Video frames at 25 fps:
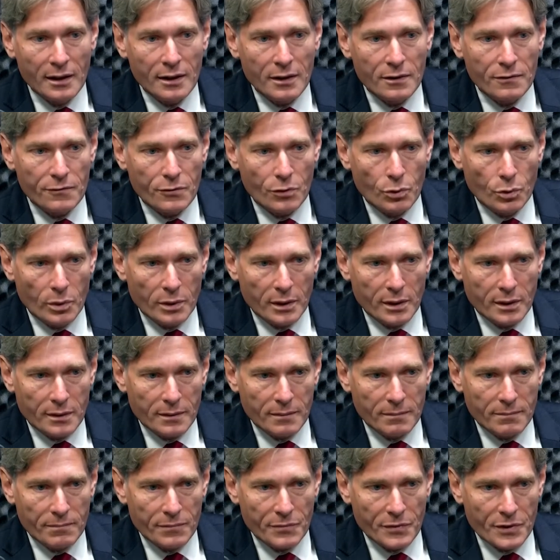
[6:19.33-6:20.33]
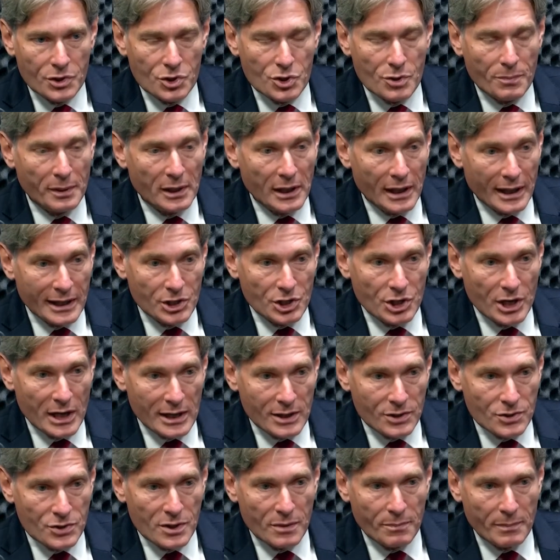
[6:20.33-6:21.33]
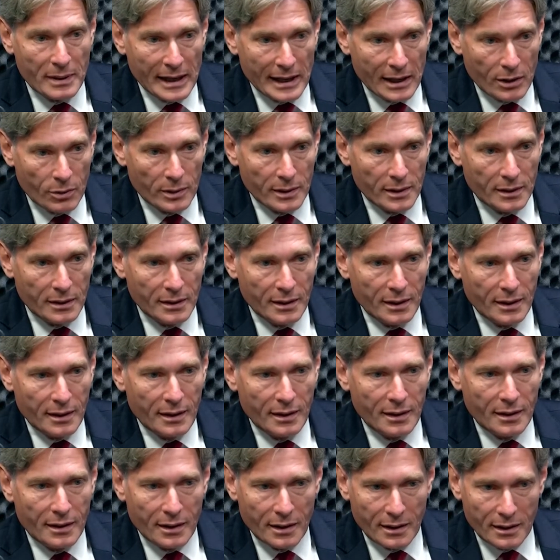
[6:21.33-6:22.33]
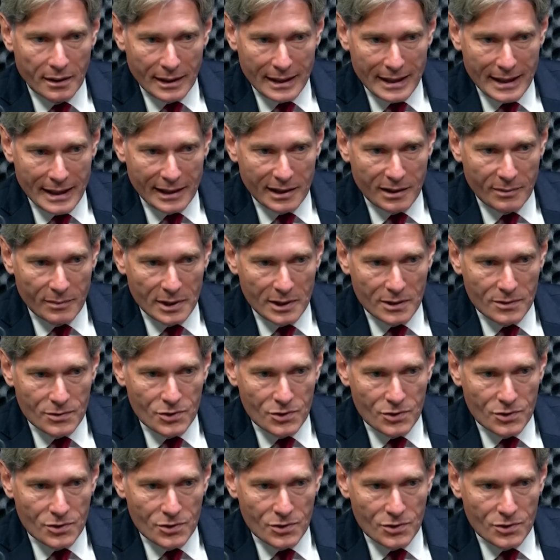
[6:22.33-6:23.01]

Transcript: for the supply chains that power our economy.